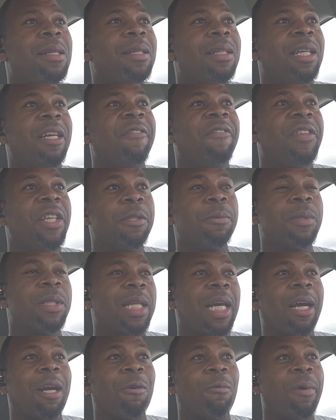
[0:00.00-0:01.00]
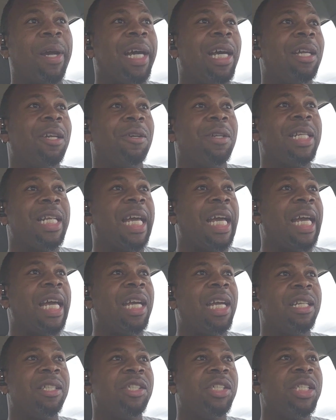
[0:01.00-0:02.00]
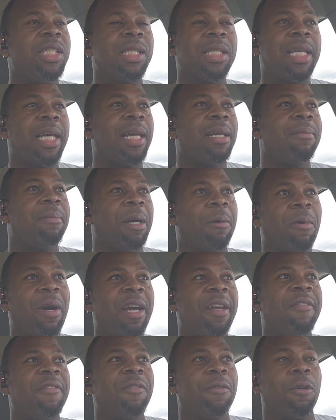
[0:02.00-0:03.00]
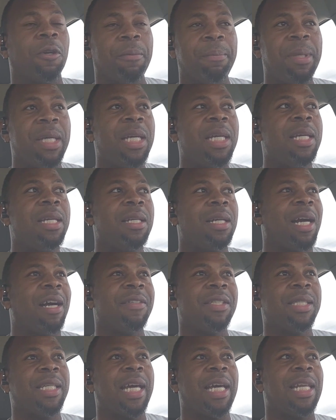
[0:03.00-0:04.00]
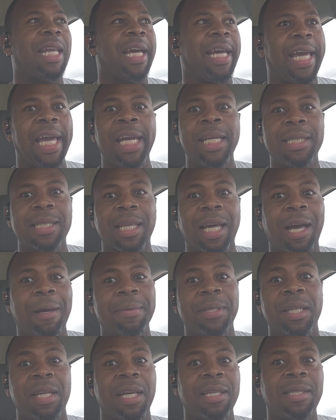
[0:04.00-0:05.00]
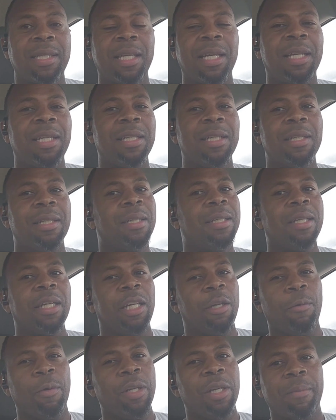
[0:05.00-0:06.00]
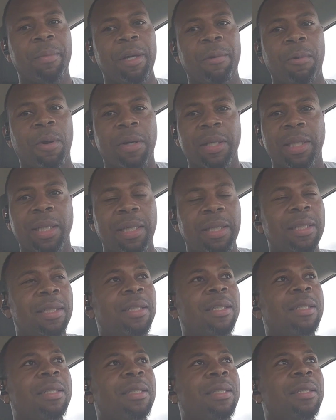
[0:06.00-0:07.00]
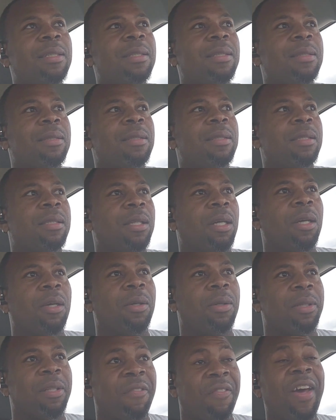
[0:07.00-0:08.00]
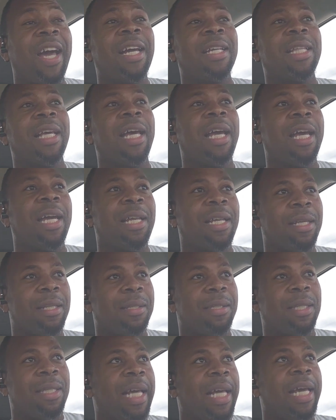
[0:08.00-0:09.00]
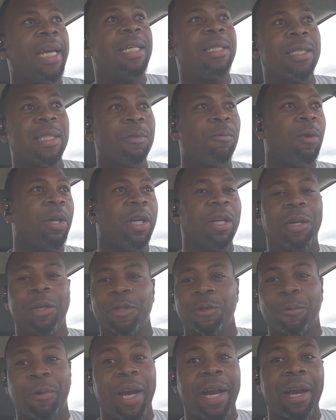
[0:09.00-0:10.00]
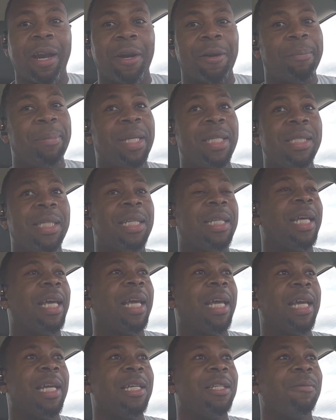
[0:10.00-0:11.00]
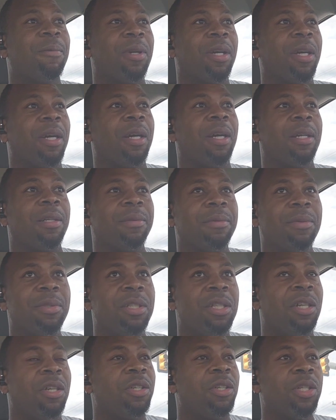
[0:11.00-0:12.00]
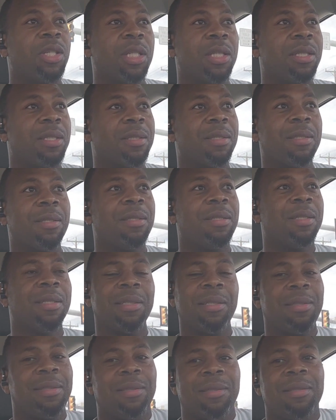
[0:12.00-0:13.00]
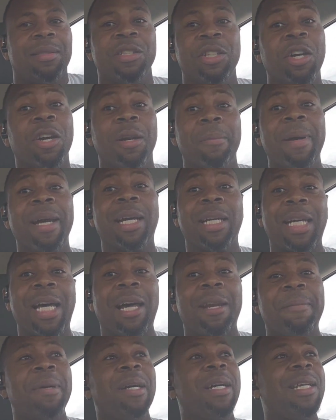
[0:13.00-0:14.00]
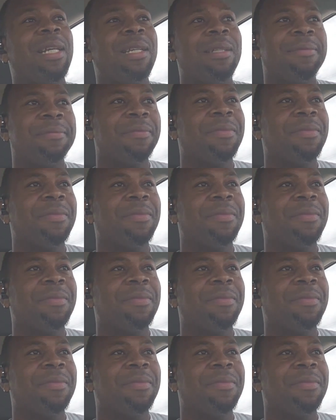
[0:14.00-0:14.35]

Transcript: if this was like a regular day and she just had my wife or me, I just had like eight stops and that's it, it wouldn't have been worth it. So the fact that today is just one of those rare busy days where, you know, you just, you're gonna make a lot of money,